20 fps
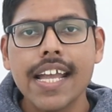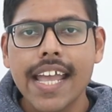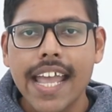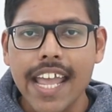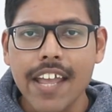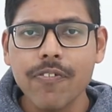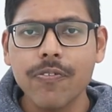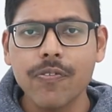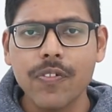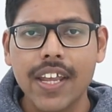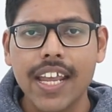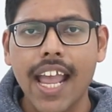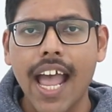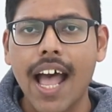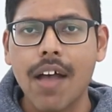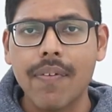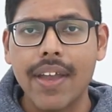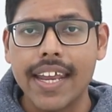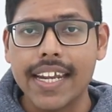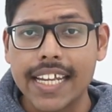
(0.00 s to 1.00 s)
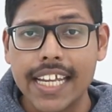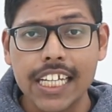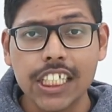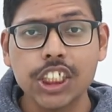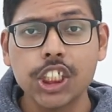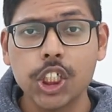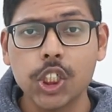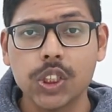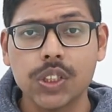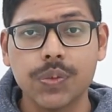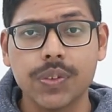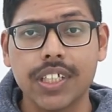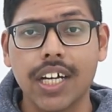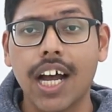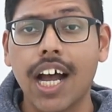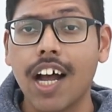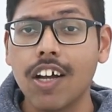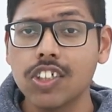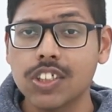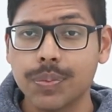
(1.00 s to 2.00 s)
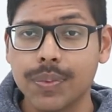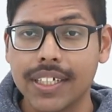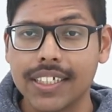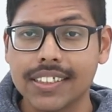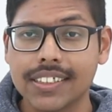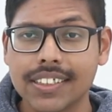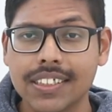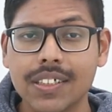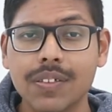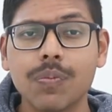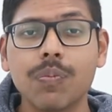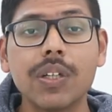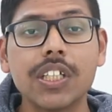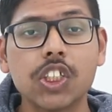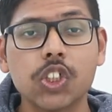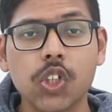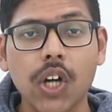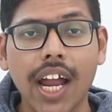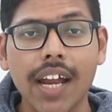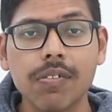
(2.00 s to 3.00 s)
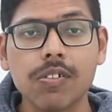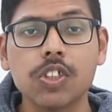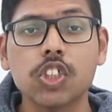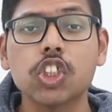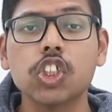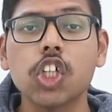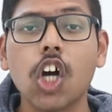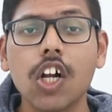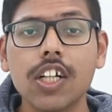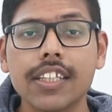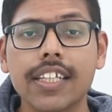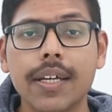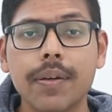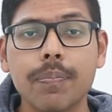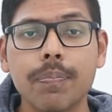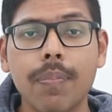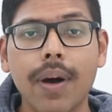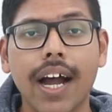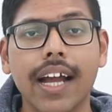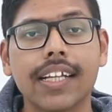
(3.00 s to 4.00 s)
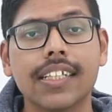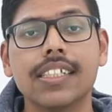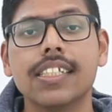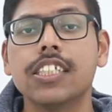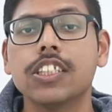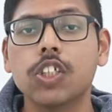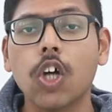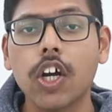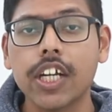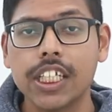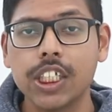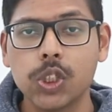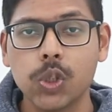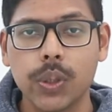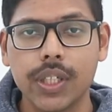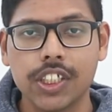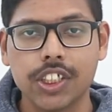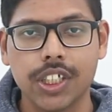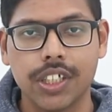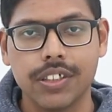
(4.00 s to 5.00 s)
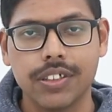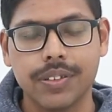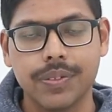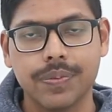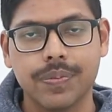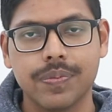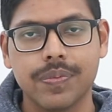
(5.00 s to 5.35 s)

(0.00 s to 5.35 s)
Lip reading: If we have any issues with our housemates, we try to solve them by talking to each other.